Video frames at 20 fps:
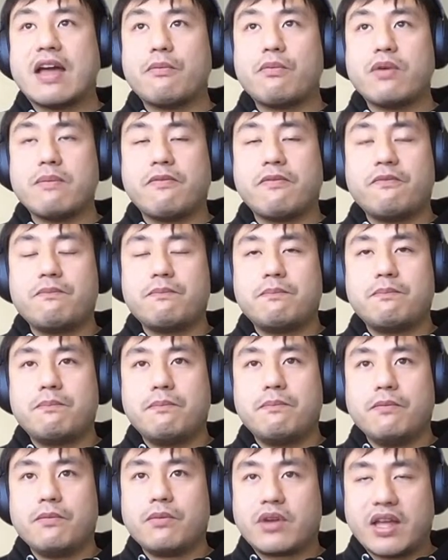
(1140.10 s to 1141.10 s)
then we
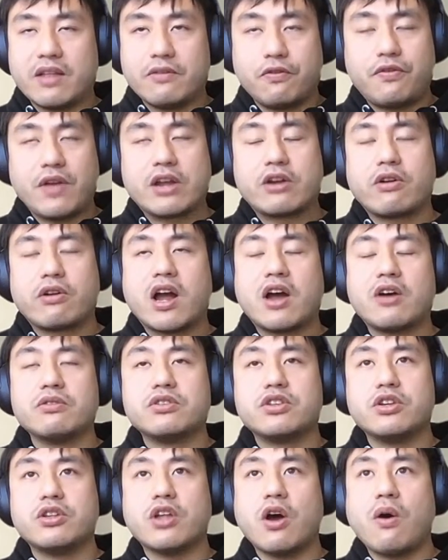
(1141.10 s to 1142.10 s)
can figure
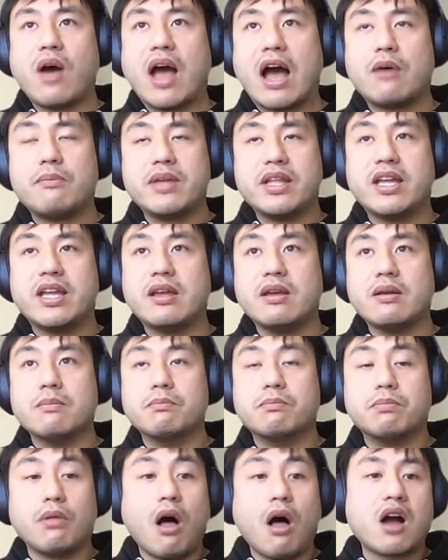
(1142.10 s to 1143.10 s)
out, how many
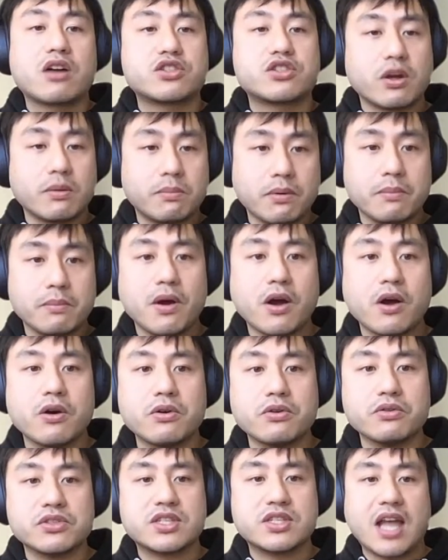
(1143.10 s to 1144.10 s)
blocks are
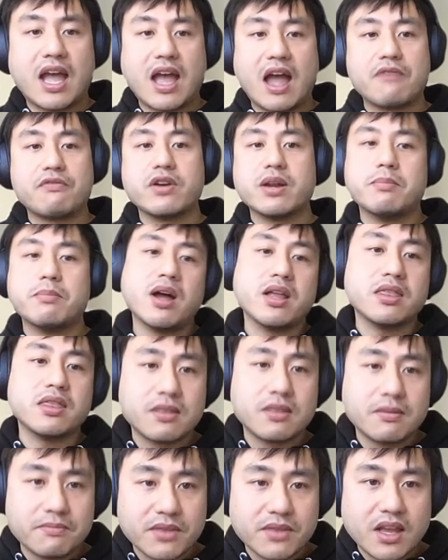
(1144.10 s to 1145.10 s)
proposed every month.
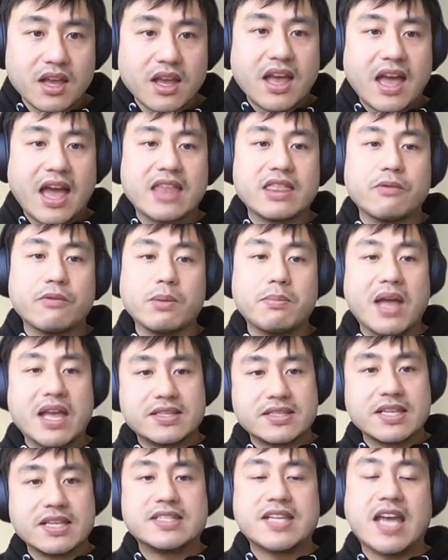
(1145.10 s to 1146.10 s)
And then we
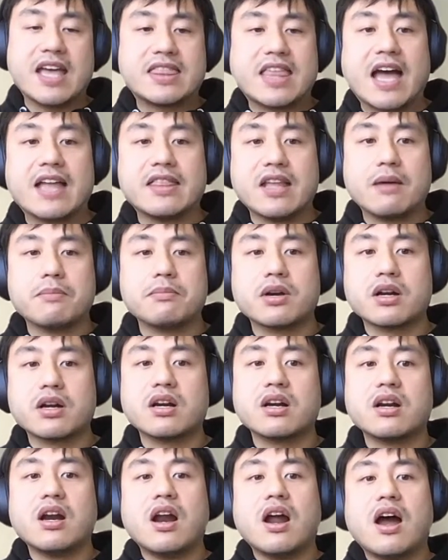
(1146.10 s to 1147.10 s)
basically take that
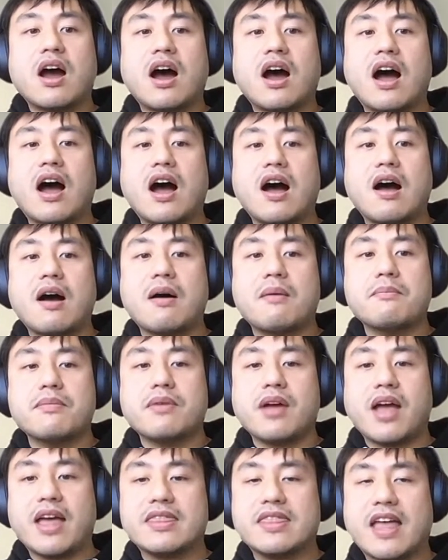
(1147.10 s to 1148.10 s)
number,
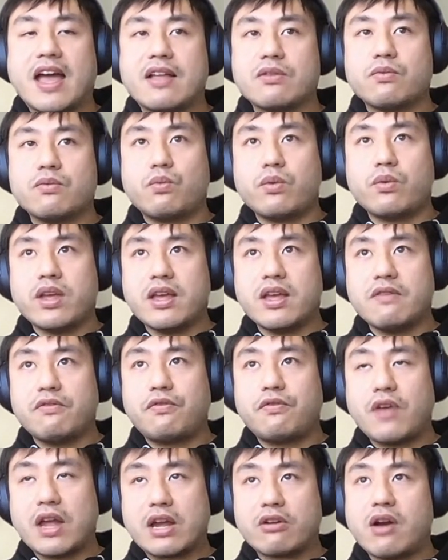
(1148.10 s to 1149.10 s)
and then we
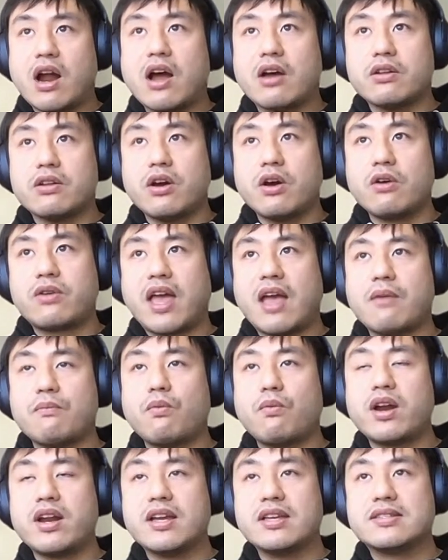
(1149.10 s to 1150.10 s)
figure out, okay,
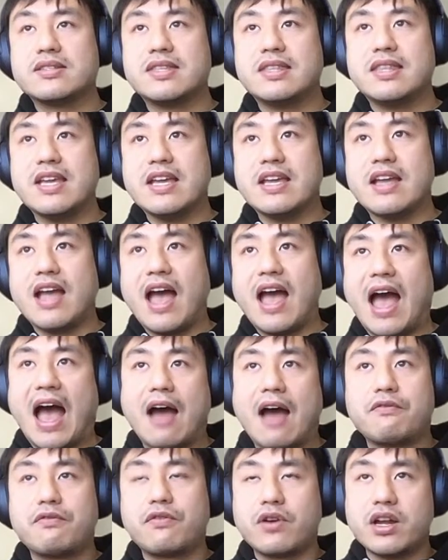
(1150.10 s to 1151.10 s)
what is the
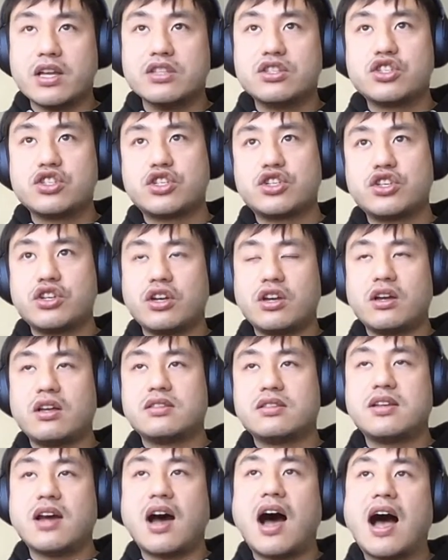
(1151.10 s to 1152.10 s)
average
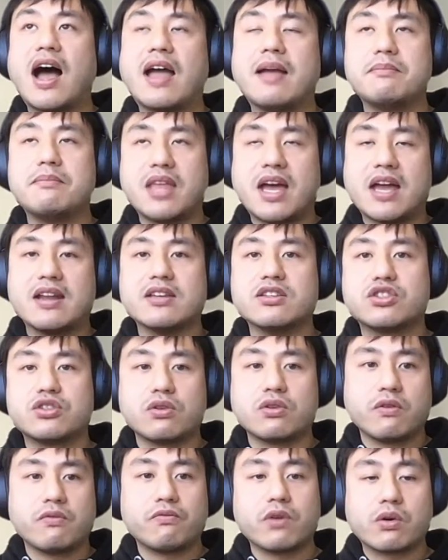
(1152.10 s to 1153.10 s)
time that is
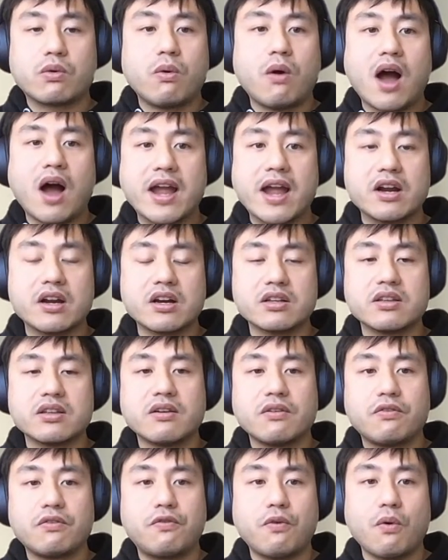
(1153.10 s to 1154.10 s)
sort of required
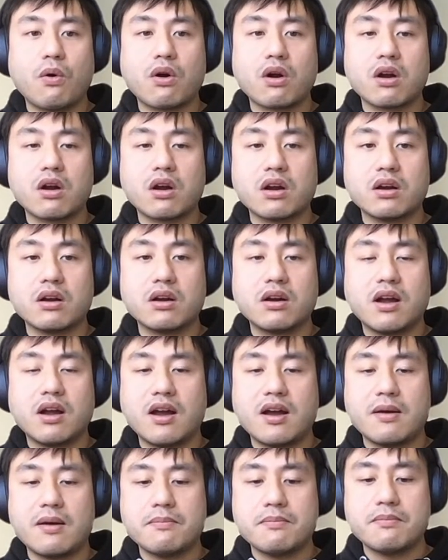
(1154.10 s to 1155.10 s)
for
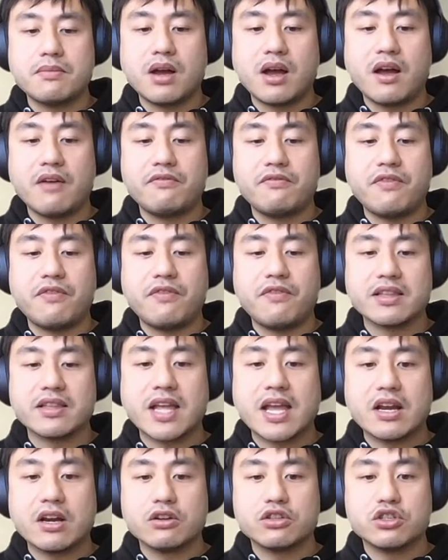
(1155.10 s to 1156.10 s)
a
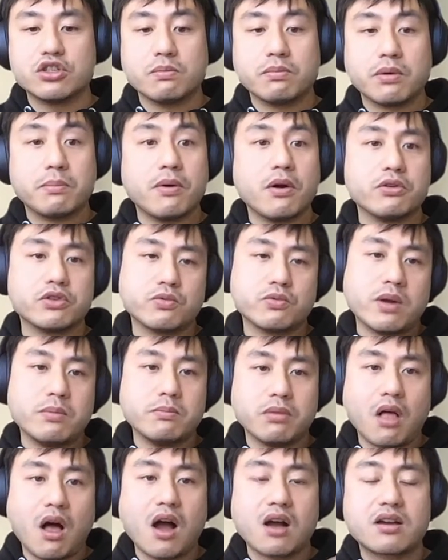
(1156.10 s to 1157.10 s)
validator to propose one
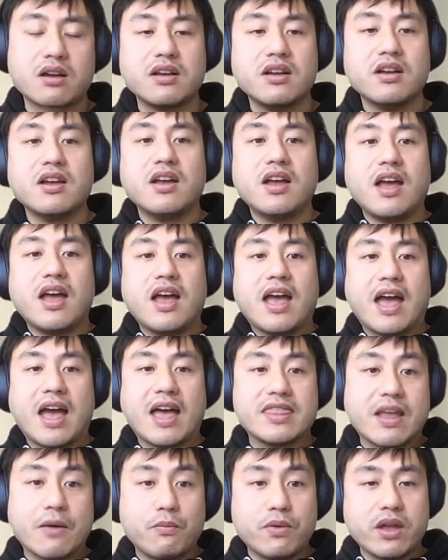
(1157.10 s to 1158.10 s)
block.
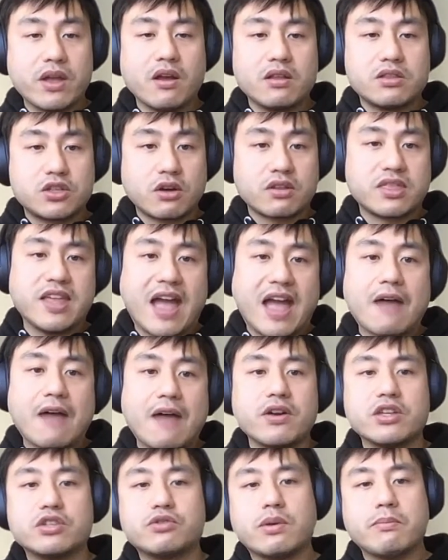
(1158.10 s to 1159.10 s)
And then we took the
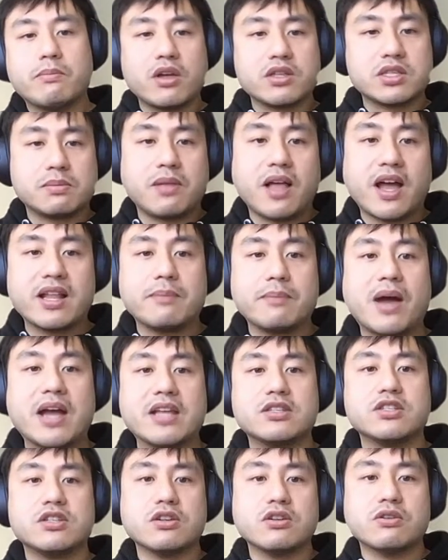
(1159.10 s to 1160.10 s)
average, we multiplied it
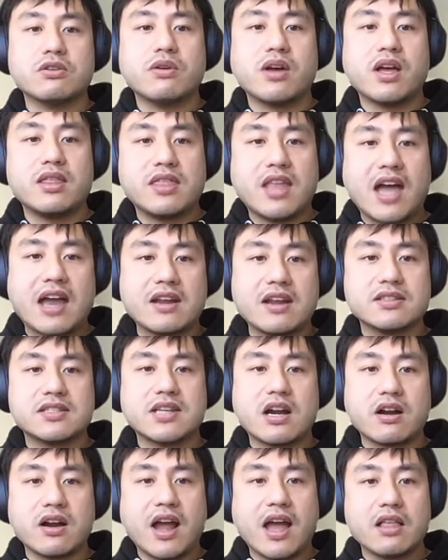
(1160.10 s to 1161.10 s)
by 2, and that is
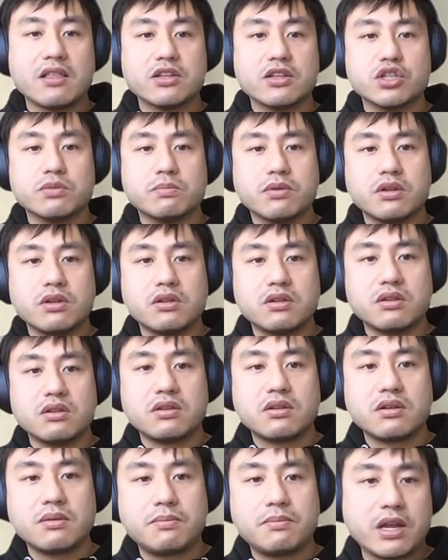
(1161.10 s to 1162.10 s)
our eligible
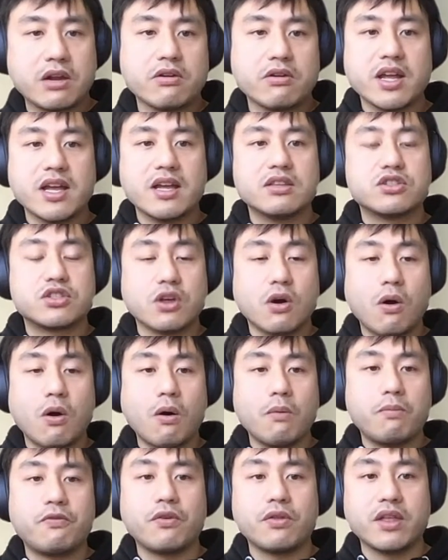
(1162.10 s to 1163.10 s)
period. So
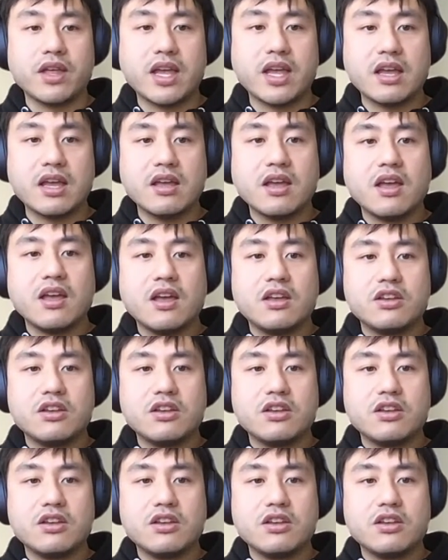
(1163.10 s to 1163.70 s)
hopefully,